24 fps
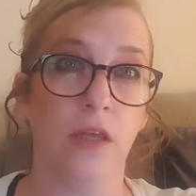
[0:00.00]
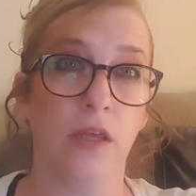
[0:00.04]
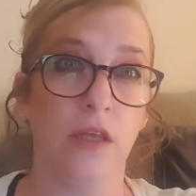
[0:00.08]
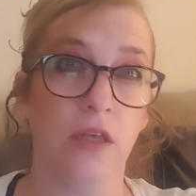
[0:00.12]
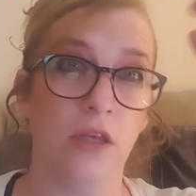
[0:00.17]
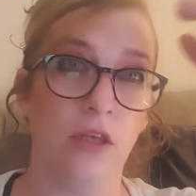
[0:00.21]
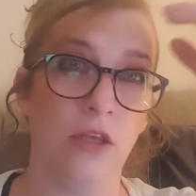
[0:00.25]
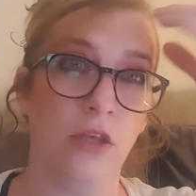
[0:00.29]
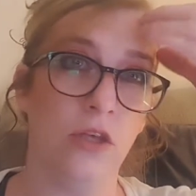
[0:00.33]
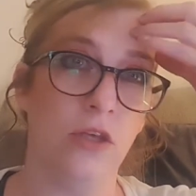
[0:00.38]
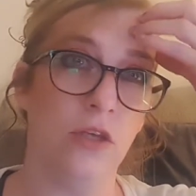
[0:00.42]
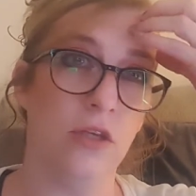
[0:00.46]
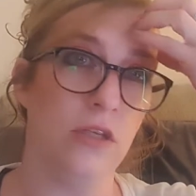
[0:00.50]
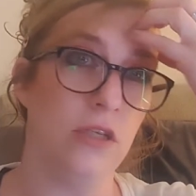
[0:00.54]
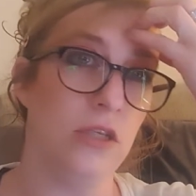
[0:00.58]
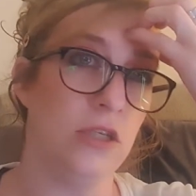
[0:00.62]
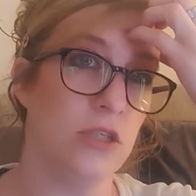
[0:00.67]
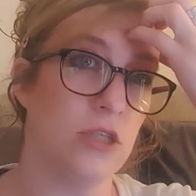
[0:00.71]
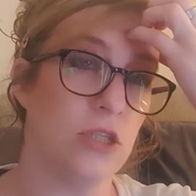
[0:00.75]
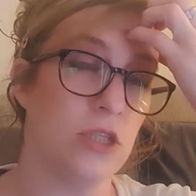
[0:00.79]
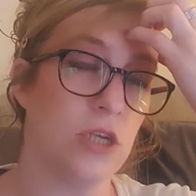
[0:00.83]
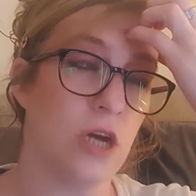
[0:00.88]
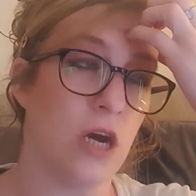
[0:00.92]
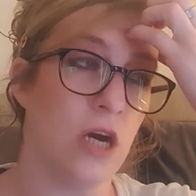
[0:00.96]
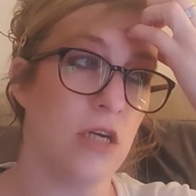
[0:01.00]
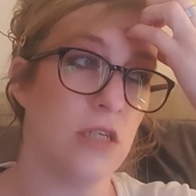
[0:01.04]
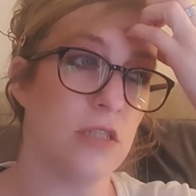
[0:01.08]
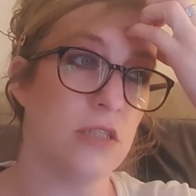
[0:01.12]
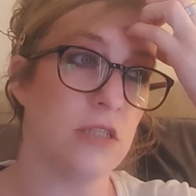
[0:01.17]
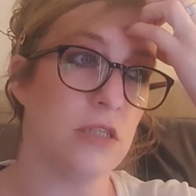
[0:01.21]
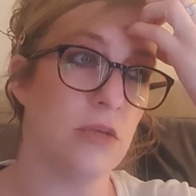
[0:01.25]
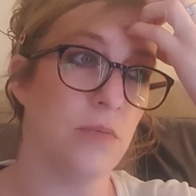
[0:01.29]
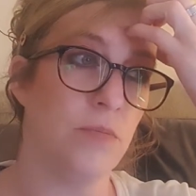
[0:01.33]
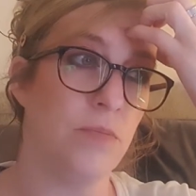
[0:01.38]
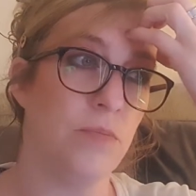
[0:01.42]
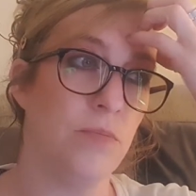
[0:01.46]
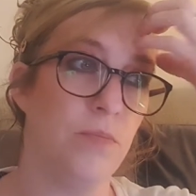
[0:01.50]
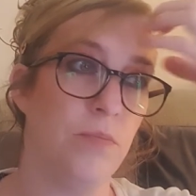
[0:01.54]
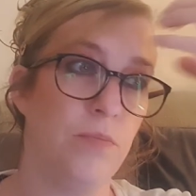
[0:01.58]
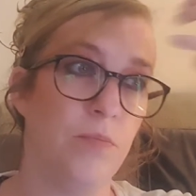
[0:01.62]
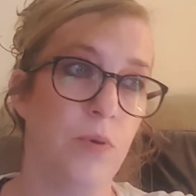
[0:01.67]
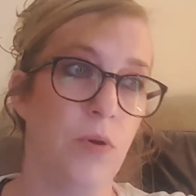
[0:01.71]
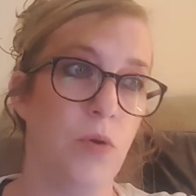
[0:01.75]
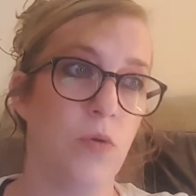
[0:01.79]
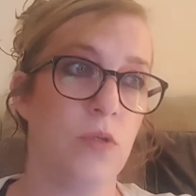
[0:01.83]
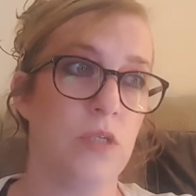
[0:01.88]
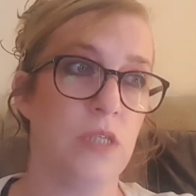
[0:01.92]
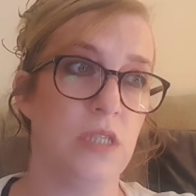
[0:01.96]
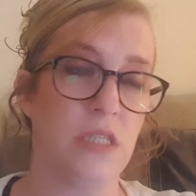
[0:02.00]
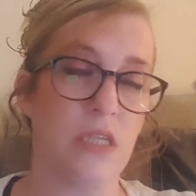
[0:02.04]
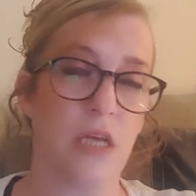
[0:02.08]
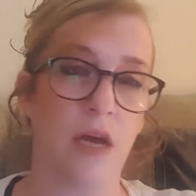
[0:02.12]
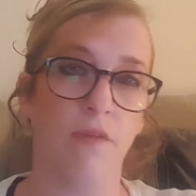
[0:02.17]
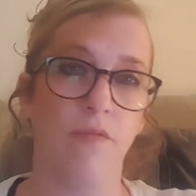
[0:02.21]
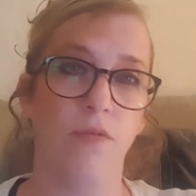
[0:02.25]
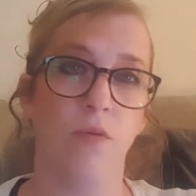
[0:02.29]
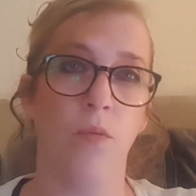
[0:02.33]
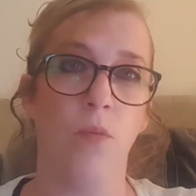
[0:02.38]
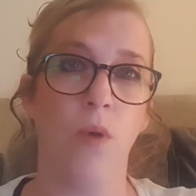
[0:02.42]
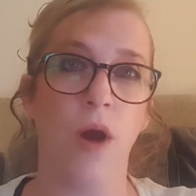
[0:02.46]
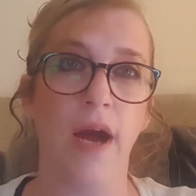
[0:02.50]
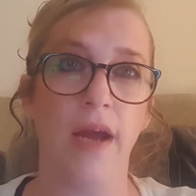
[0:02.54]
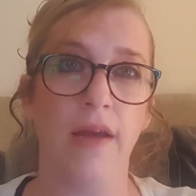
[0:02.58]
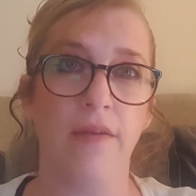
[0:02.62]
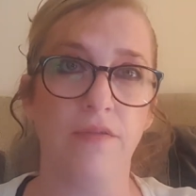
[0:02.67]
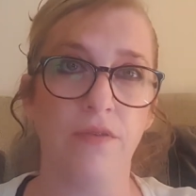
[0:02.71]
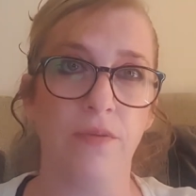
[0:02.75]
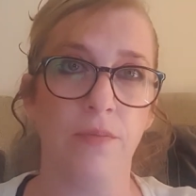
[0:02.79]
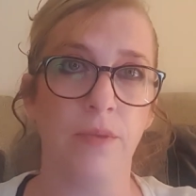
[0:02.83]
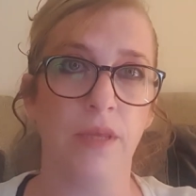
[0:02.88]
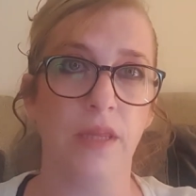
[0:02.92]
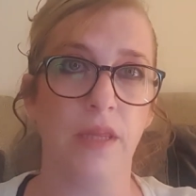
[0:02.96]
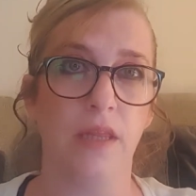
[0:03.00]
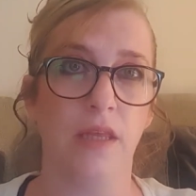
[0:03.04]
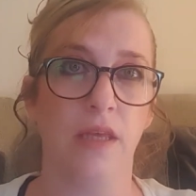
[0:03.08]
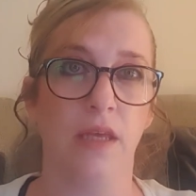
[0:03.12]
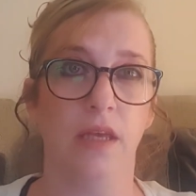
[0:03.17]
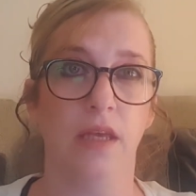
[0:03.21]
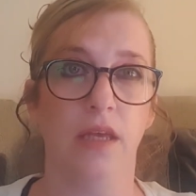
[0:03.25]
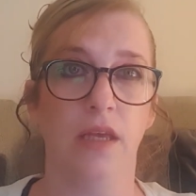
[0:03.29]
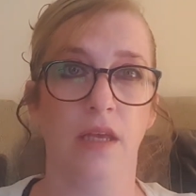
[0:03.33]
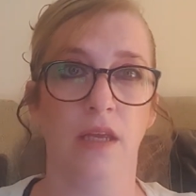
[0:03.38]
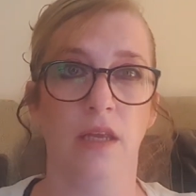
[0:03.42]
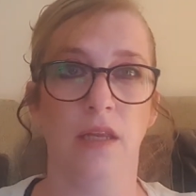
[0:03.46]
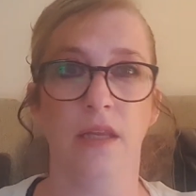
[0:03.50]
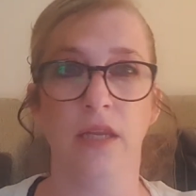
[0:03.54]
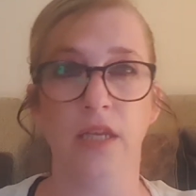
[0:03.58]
you start to pull yourself away from it thinking,